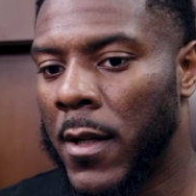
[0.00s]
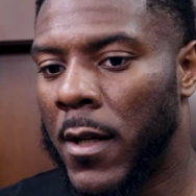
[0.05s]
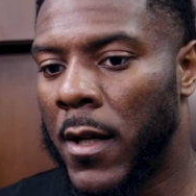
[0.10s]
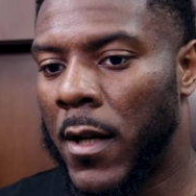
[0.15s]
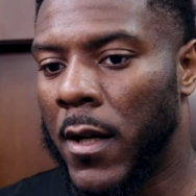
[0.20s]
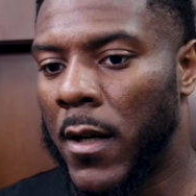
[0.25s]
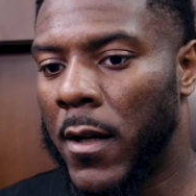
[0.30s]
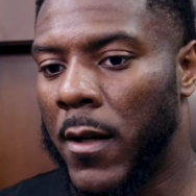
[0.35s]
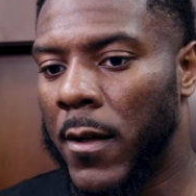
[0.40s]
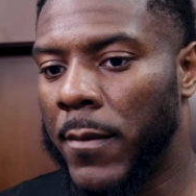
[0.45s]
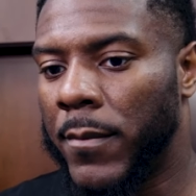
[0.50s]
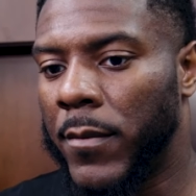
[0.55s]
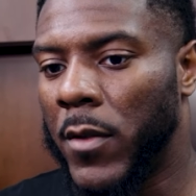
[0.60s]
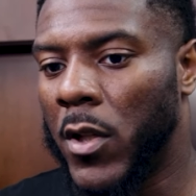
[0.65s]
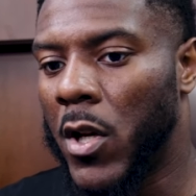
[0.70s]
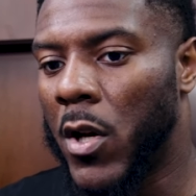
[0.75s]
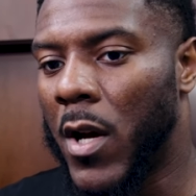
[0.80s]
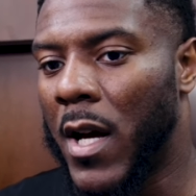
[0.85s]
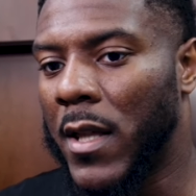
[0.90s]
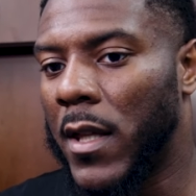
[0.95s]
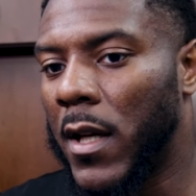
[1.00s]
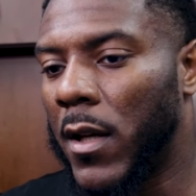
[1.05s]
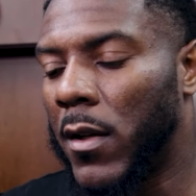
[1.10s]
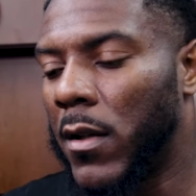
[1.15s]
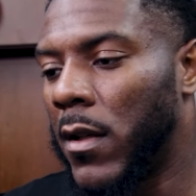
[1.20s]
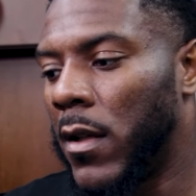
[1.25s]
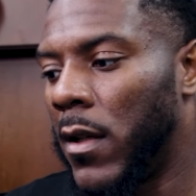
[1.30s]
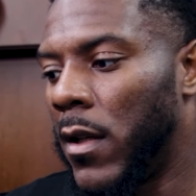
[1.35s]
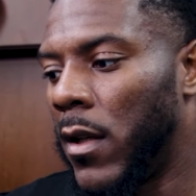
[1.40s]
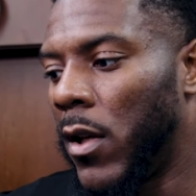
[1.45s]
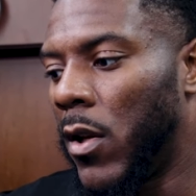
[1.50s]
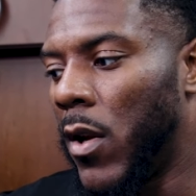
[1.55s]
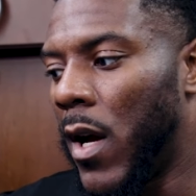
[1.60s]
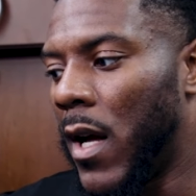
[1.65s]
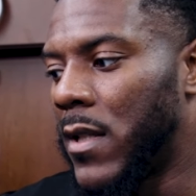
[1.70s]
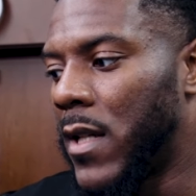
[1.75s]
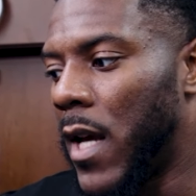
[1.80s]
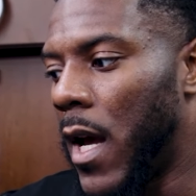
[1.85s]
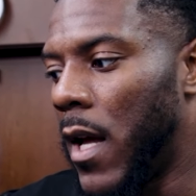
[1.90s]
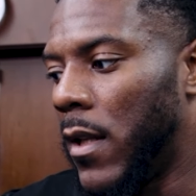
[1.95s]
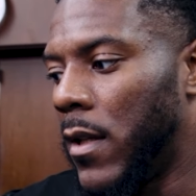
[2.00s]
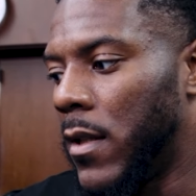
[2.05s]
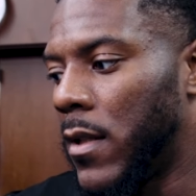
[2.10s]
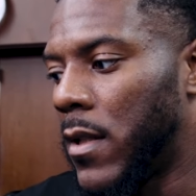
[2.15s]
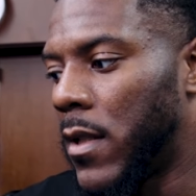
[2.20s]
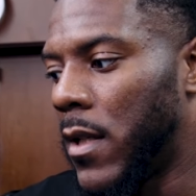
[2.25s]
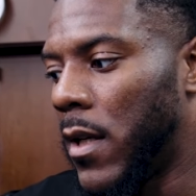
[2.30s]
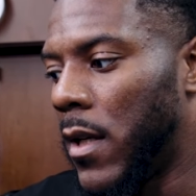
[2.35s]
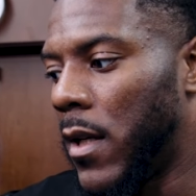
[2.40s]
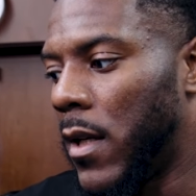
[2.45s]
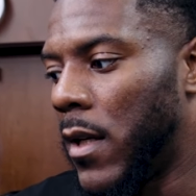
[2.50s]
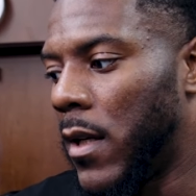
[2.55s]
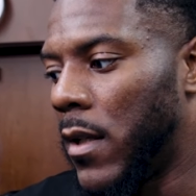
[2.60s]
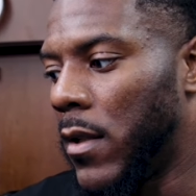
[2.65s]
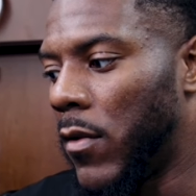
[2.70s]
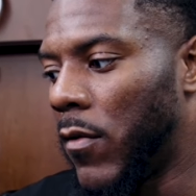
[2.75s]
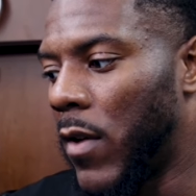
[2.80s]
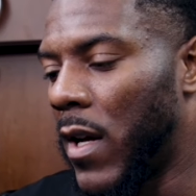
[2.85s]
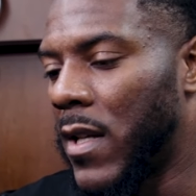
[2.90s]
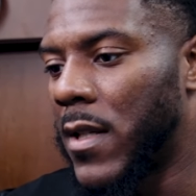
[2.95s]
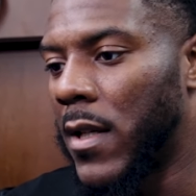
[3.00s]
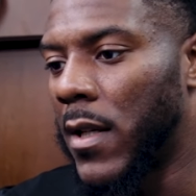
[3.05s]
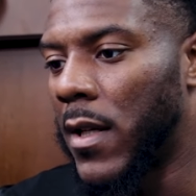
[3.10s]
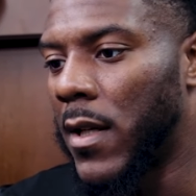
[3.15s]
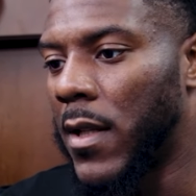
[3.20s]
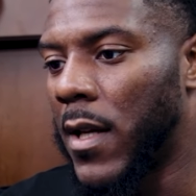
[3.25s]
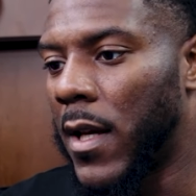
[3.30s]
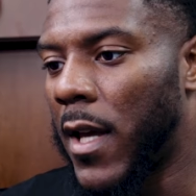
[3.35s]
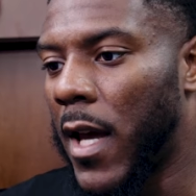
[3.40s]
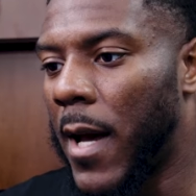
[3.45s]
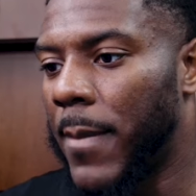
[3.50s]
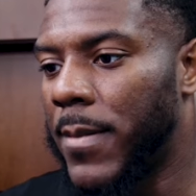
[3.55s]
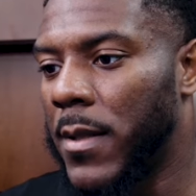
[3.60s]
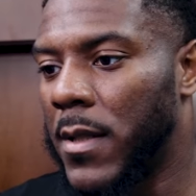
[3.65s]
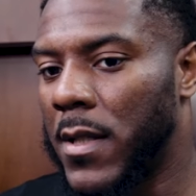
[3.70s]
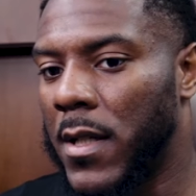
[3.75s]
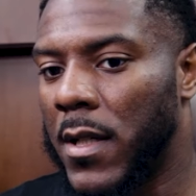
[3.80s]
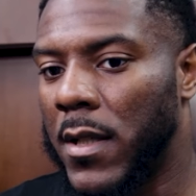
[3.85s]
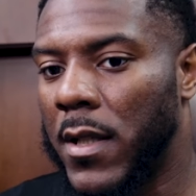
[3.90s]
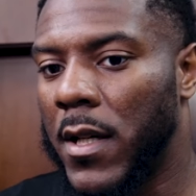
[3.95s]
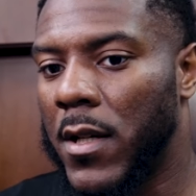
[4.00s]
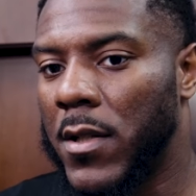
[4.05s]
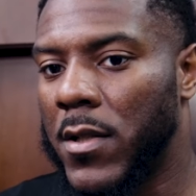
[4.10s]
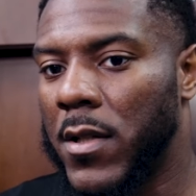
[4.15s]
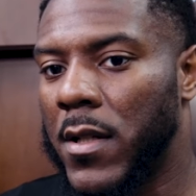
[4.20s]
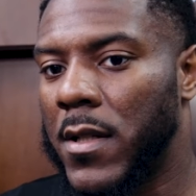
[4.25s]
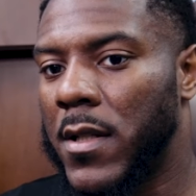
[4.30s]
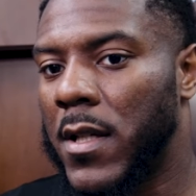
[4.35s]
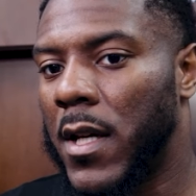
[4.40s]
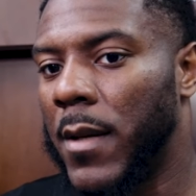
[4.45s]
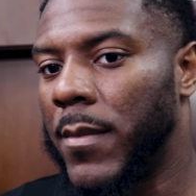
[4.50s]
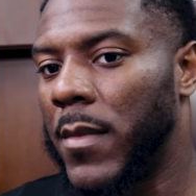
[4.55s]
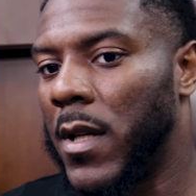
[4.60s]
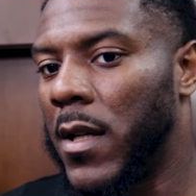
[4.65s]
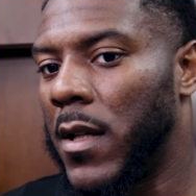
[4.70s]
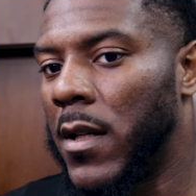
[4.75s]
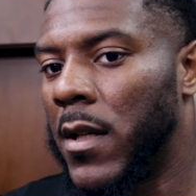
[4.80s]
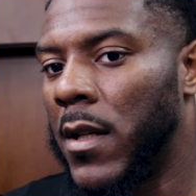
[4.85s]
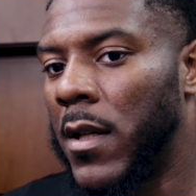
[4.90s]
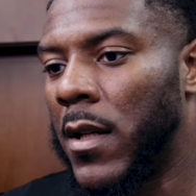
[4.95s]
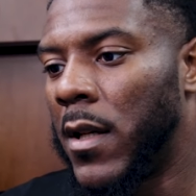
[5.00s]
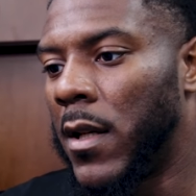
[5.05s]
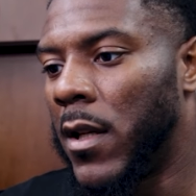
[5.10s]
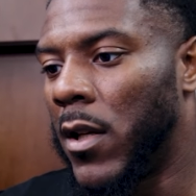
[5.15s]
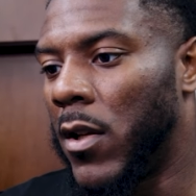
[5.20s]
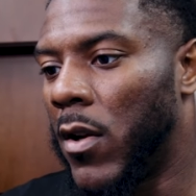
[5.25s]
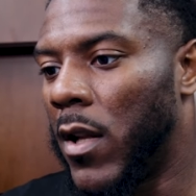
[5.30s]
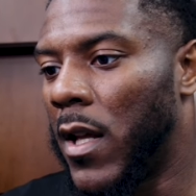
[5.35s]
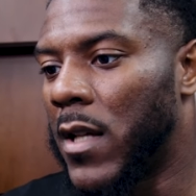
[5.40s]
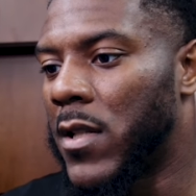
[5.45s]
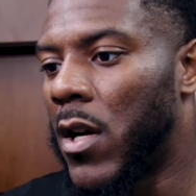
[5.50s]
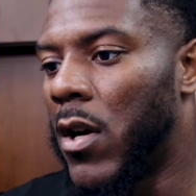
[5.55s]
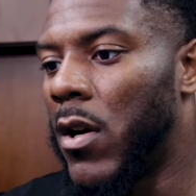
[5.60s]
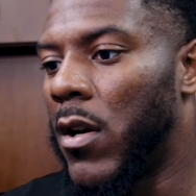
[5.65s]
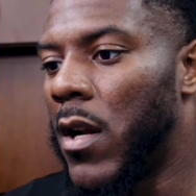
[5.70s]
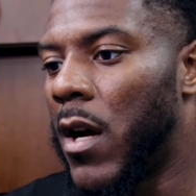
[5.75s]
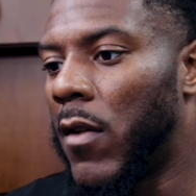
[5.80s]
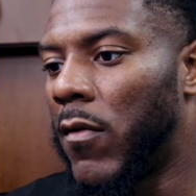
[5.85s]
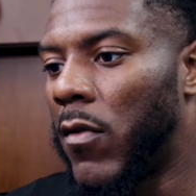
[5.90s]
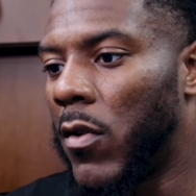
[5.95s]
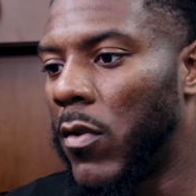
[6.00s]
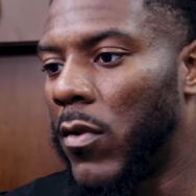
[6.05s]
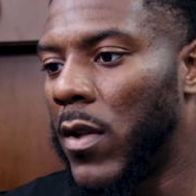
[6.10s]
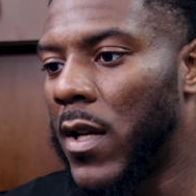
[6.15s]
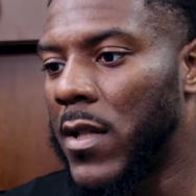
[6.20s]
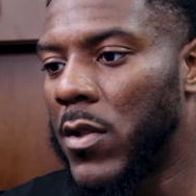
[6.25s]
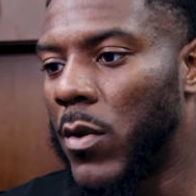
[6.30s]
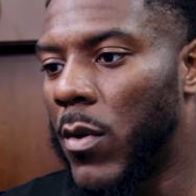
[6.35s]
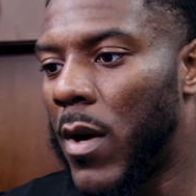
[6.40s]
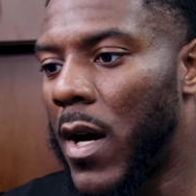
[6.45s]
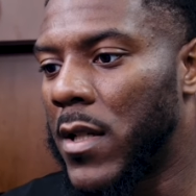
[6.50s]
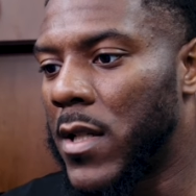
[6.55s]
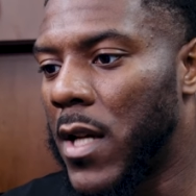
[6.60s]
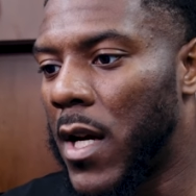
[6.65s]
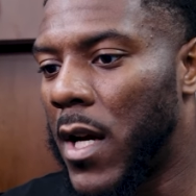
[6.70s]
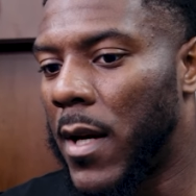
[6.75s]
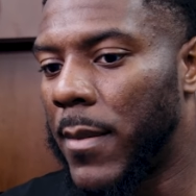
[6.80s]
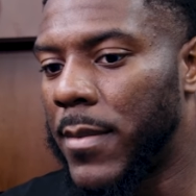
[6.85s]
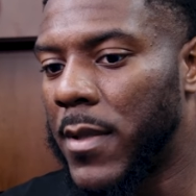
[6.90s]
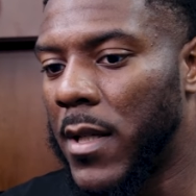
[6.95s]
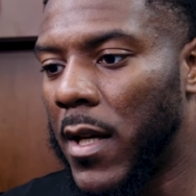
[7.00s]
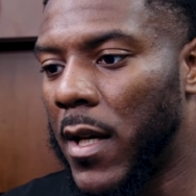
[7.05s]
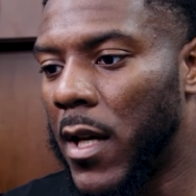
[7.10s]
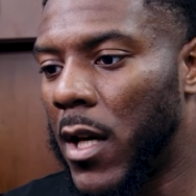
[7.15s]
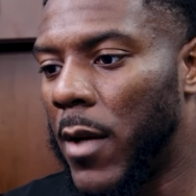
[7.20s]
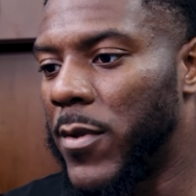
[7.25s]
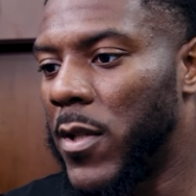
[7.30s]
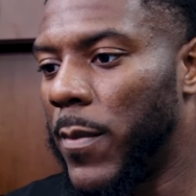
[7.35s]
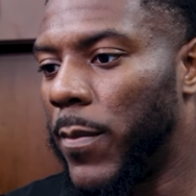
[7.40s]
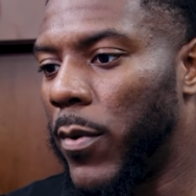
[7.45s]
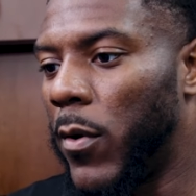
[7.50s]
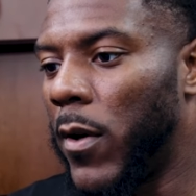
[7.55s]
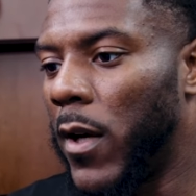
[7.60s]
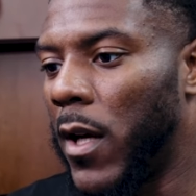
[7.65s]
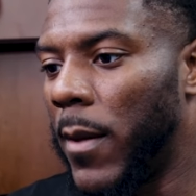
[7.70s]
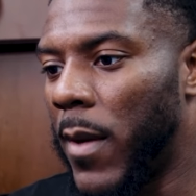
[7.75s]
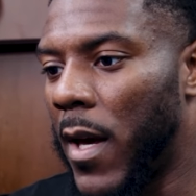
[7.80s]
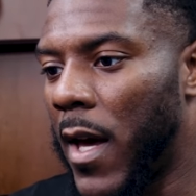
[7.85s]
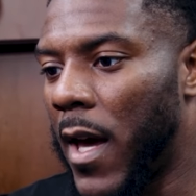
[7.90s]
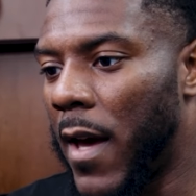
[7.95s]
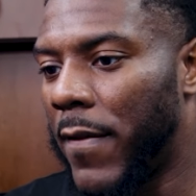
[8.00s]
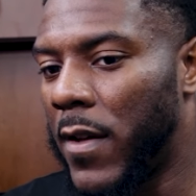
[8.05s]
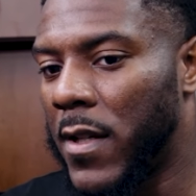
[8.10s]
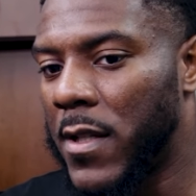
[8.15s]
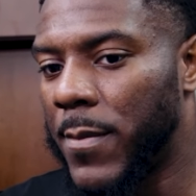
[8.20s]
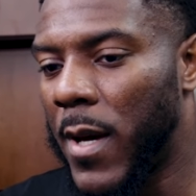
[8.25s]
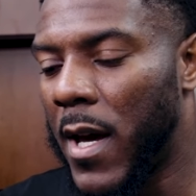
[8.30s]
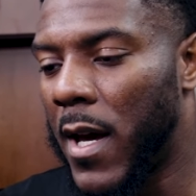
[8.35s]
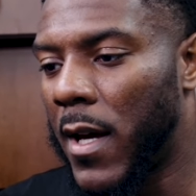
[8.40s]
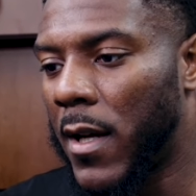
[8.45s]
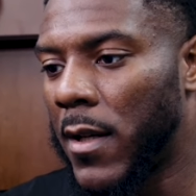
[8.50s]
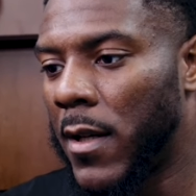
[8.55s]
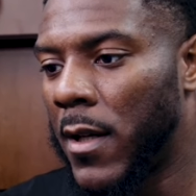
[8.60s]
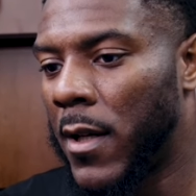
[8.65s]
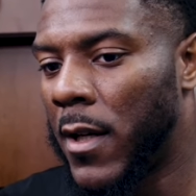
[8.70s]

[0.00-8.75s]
You know, I think, you know, I challenged the rest of the captains and the leaders in this team to, you know, let's earn our role, let's do our job to help support him and have his back,